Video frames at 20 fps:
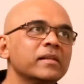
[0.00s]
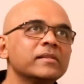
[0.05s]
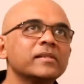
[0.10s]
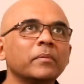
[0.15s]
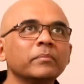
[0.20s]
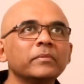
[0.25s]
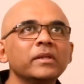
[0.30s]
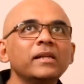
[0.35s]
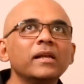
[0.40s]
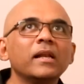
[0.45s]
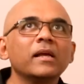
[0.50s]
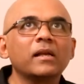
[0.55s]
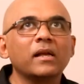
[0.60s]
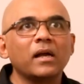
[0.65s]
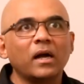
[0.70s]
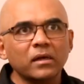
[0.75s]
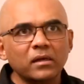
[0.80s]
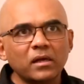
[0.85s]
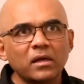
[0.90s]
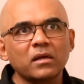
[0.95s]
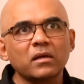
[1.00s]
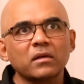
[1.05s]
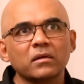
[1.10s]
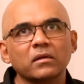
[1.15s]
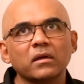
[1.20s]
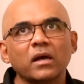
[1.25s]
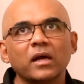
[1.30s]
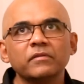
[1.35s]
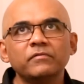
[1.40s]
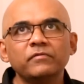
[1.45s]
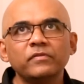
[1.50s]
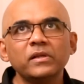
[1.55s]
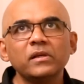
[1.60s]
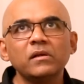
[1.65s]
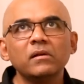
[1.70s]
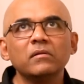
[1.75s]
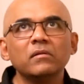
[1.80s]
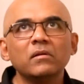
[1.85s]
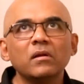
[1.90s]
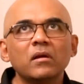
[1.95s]
Whereas something like Kaka Kaka, I
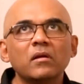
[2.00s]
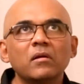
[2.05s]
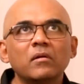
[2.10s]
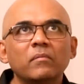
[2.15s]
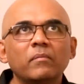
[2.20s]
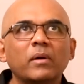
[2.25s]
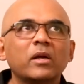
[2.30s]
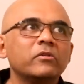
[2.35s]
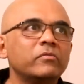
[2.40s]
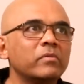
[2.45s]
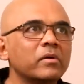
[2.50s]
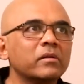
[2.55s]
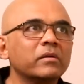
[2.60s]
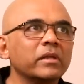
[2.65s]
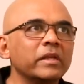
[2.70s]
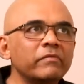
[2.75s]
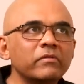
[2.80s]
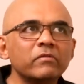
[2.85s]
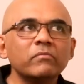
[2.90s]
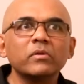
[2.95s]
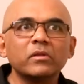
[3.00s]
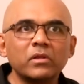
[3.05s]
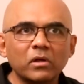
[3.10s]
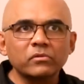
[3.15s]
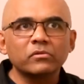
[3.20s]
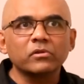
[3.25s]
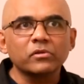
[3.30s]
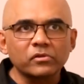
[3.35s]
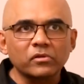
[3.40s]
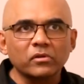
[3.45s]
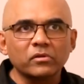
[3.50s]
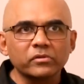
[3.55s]
feel, might work even without the